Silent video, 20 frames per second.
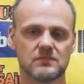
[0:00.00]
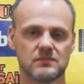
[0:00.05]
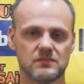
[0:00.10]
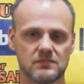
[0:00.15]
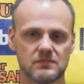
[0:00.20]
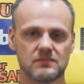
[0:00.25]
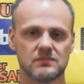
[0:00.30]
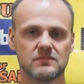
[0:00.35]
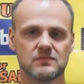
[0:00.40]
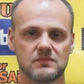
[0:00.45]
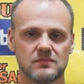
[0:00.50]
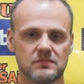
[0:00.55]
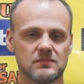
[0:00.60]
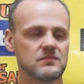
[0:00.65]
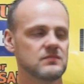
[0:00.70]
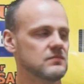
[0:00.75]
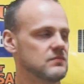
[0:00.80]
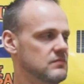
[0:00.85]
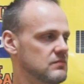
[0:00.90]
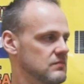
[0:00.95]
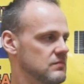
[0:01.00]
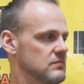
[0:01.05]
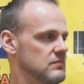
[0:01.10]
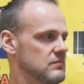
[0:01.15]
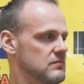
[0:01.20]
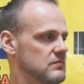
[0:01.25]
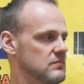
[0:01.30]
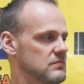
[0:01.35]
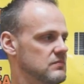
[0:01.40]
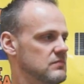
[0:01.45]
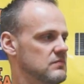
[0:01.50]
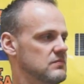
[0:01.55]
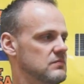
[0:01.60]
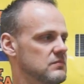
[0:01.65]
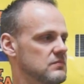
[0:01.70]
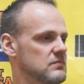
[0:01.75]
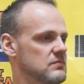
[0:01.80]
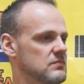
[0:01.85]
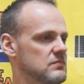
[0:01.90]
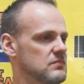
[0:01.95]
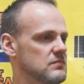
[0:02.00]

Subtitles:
This person isn't speaking.